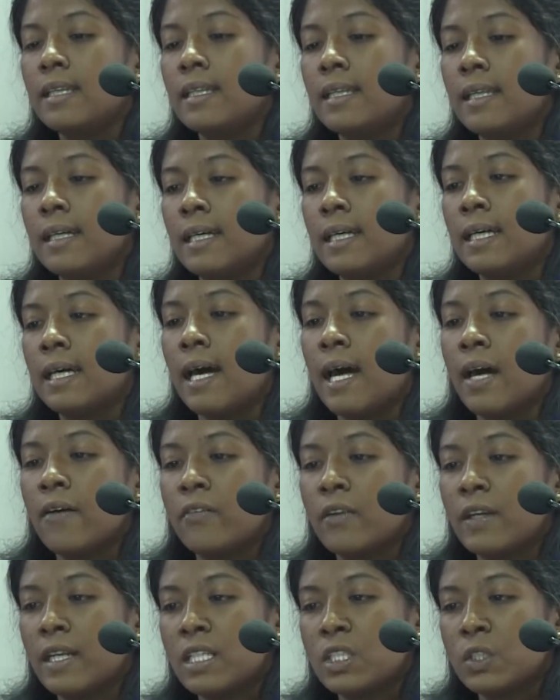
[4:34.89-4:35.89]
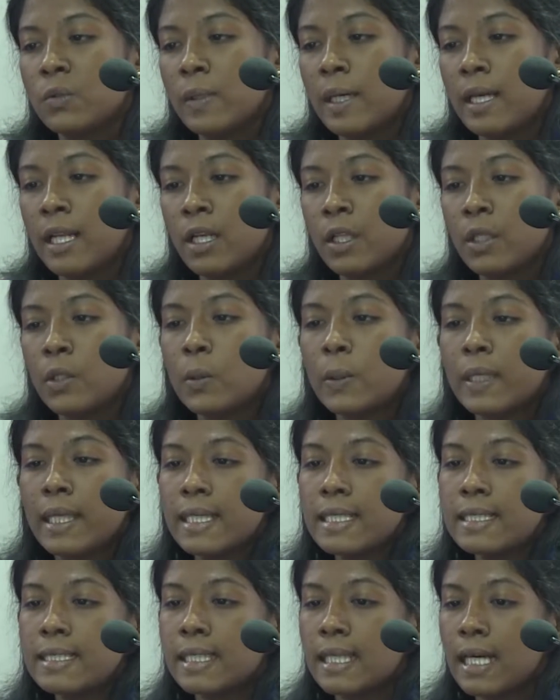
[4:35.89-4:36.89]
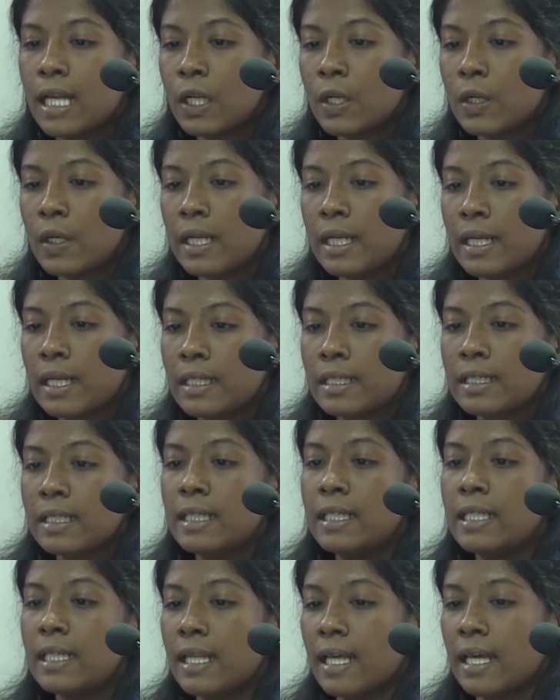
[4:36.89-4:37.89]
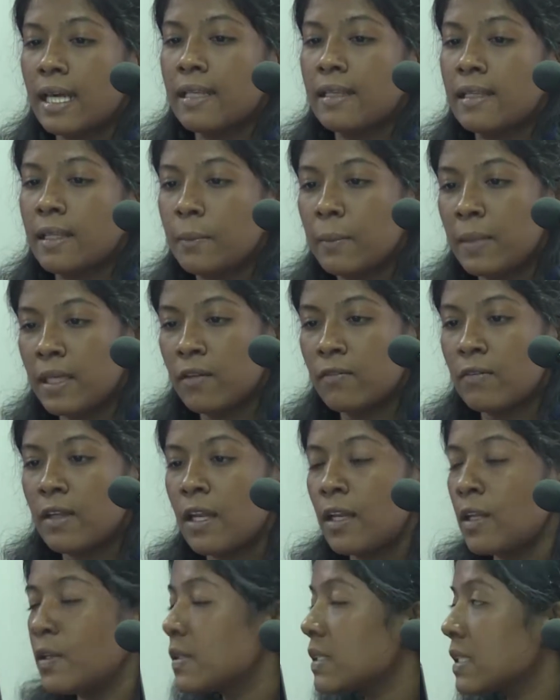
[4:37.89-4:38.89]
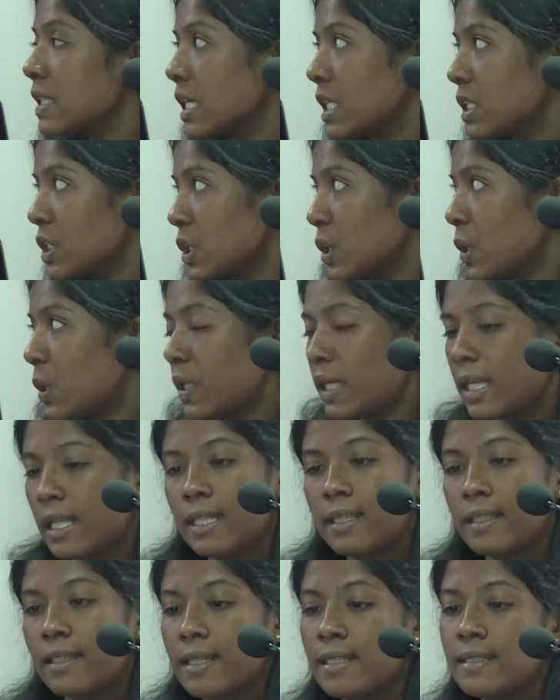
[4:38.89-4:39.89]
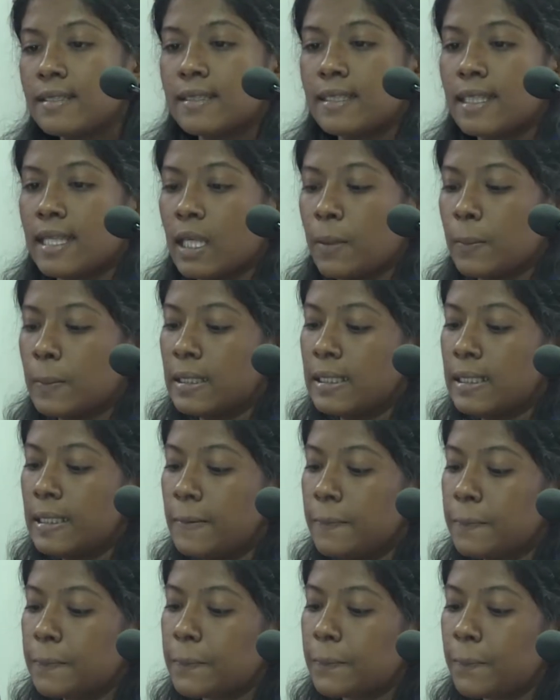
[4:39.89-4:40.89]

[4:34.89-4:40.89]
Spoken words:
The average value is calculated and the mean values are shown in this table.